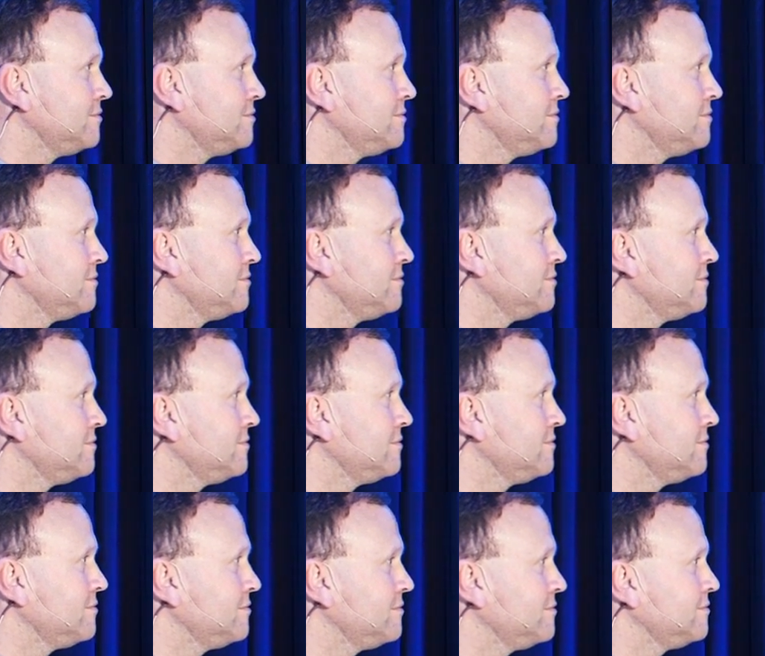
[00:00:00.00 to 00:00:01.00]

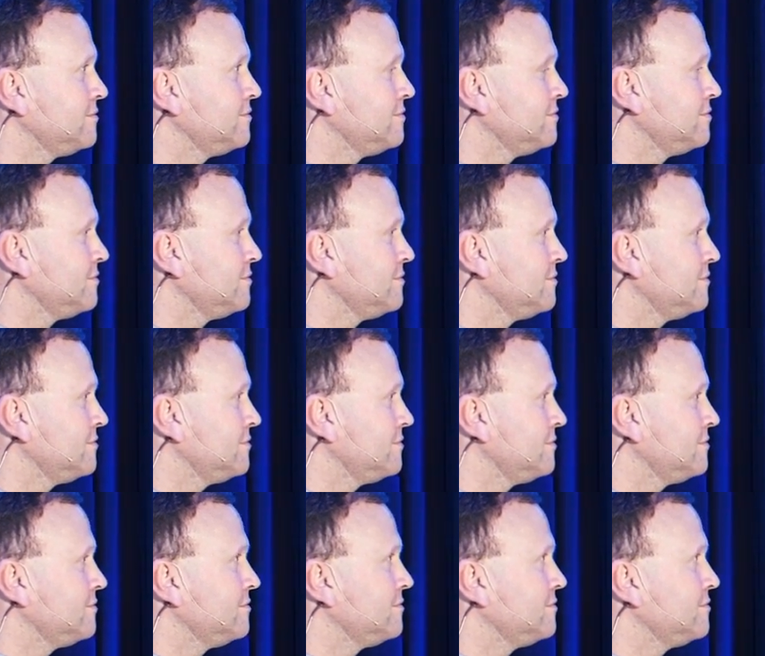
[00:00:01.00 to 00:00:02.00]

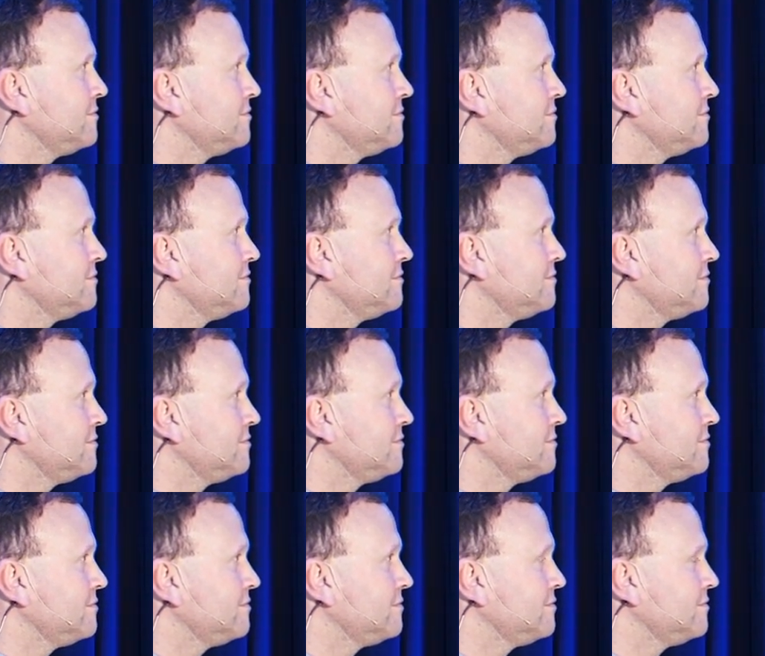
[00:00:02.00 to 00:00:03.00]

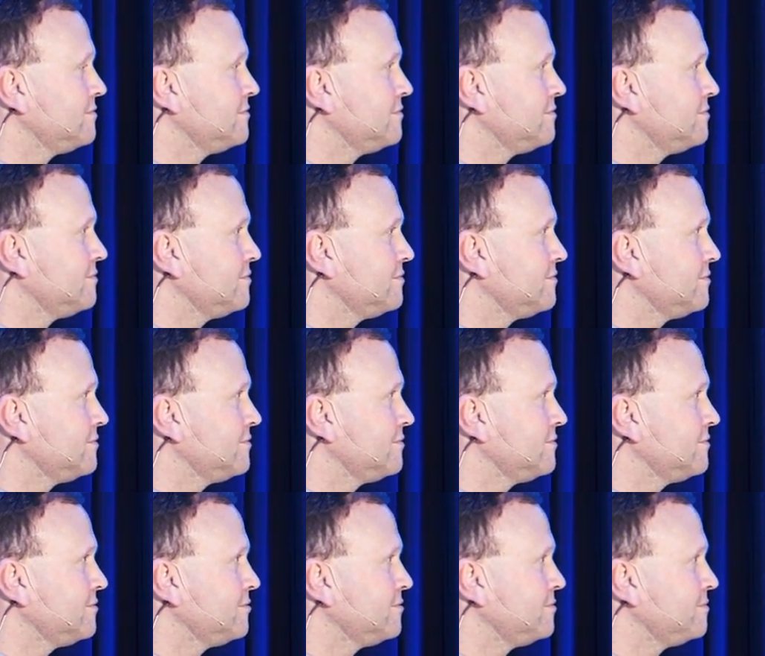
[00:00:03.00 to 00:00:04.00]

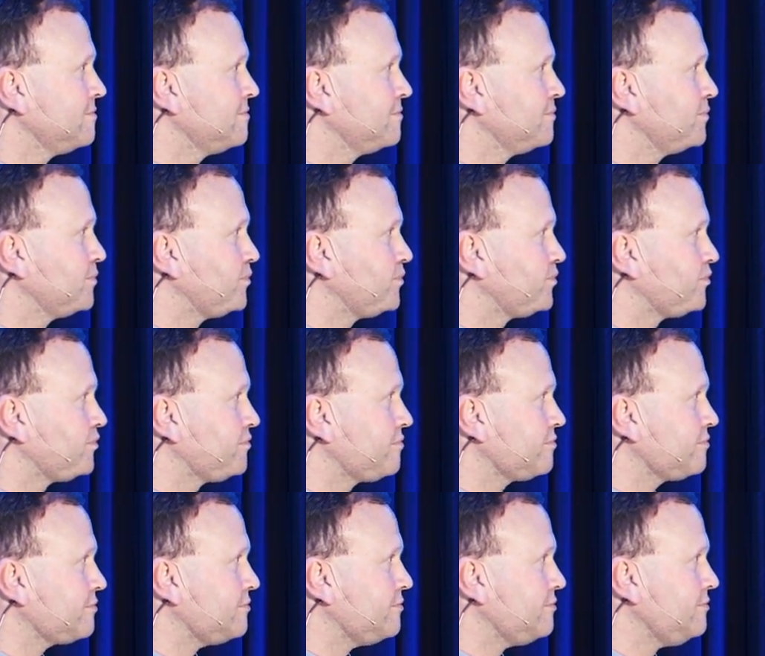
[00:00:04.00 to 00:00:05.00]

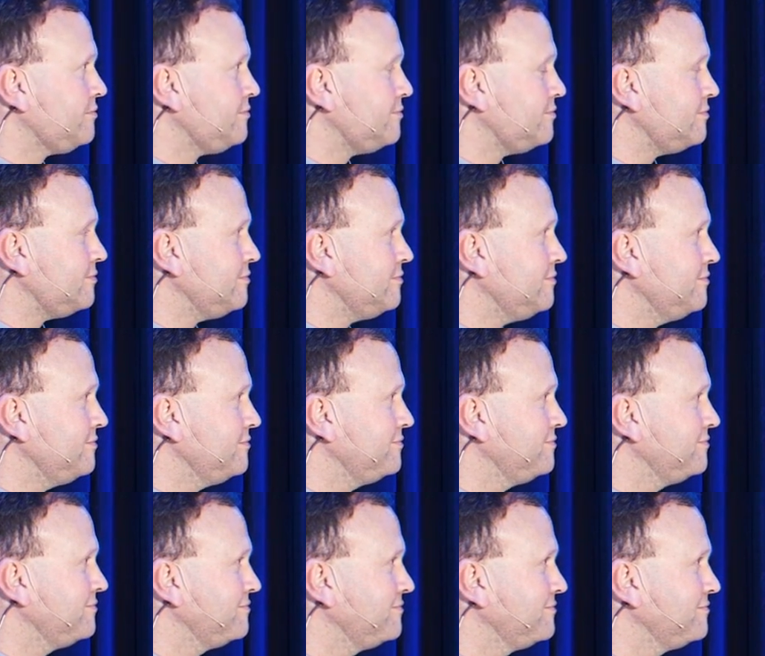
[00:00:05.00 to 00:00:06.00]

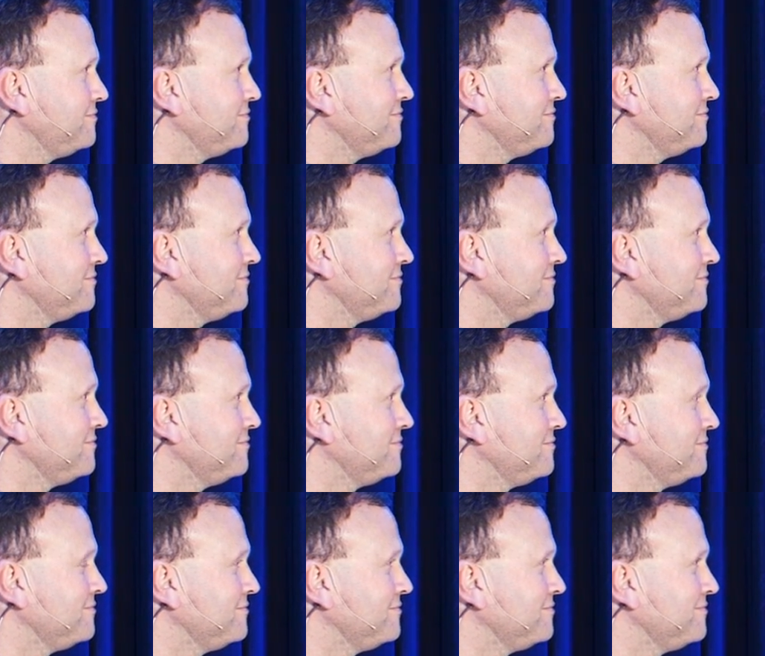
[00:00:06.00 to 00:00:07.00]

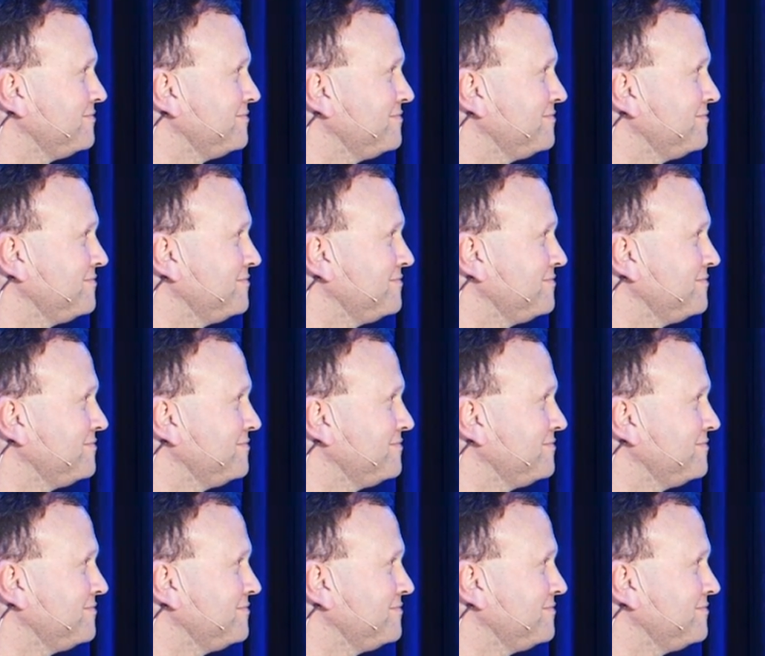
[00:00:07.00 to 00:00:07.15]
No words are spoken by the person on screen.